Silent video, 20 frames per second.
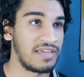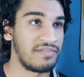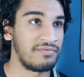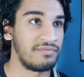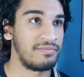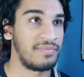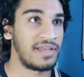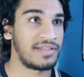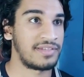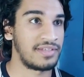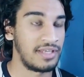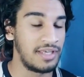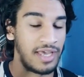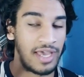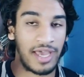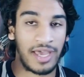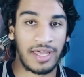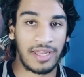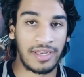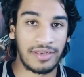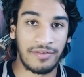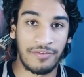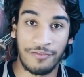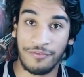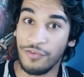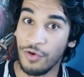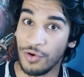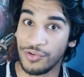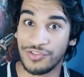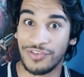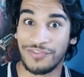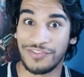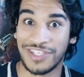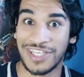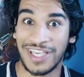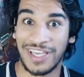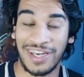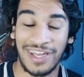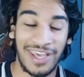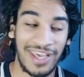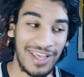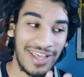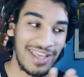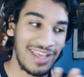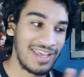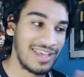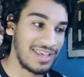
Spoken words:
be even better, and 4's obviously in it.